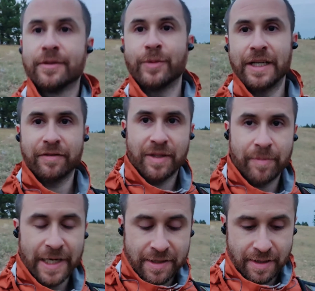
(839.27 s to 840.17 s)
one of the
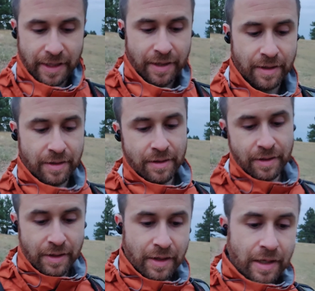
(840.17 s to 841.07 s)
best things
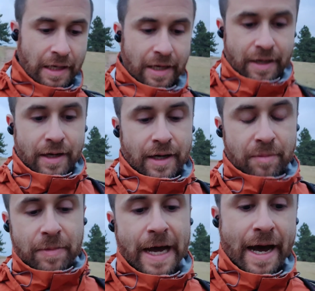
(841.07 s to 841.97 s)

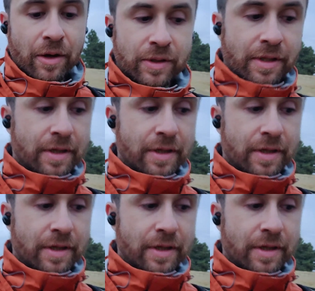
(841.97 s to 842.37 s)
about